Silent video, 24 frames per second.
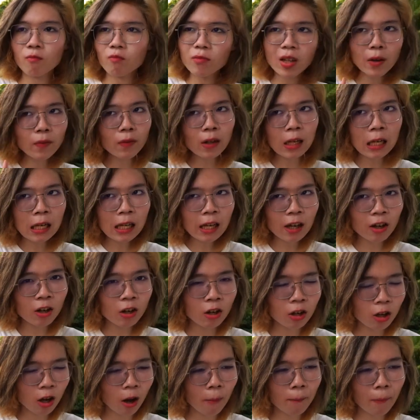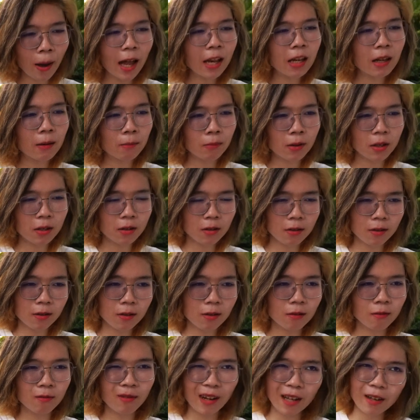Definitely a good companion piece
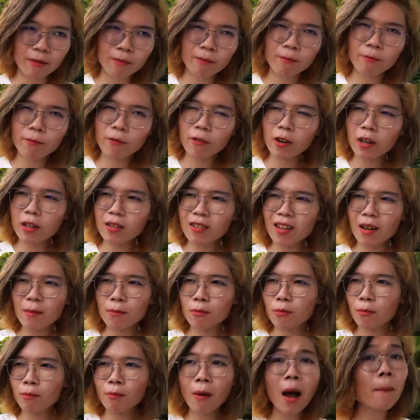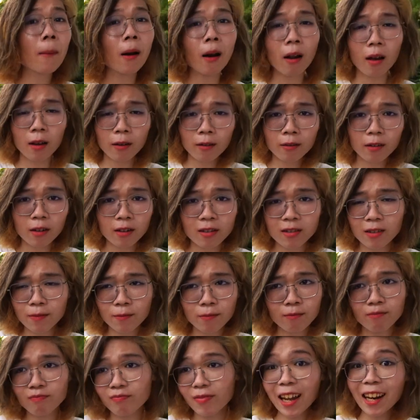too, like for example, Babylon,
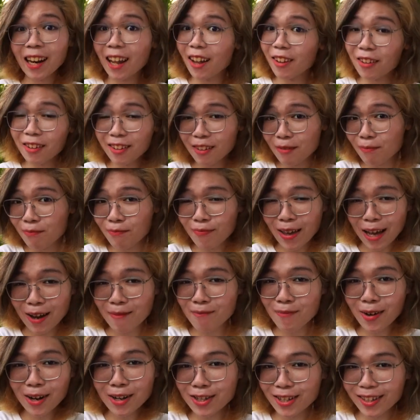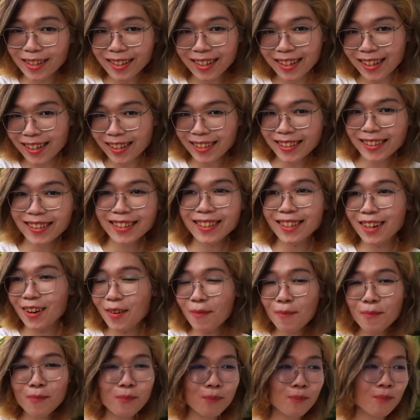another big budget, like, you
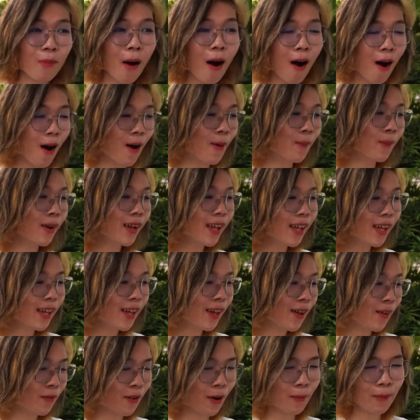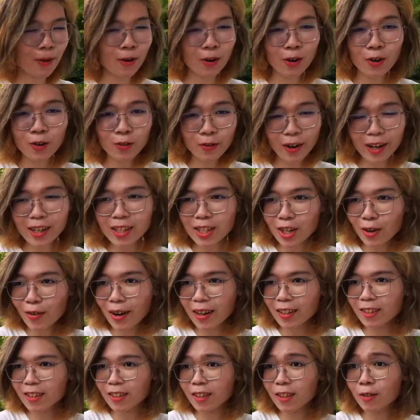know, bomb from a great
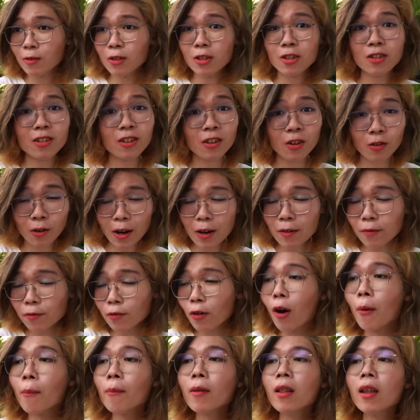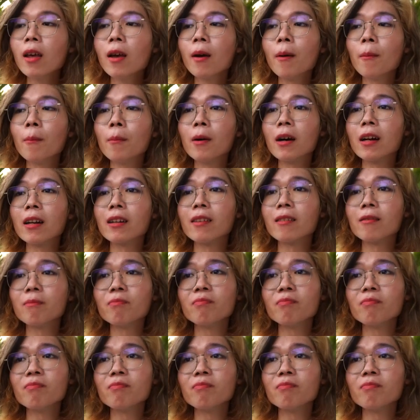director, which is a great film, but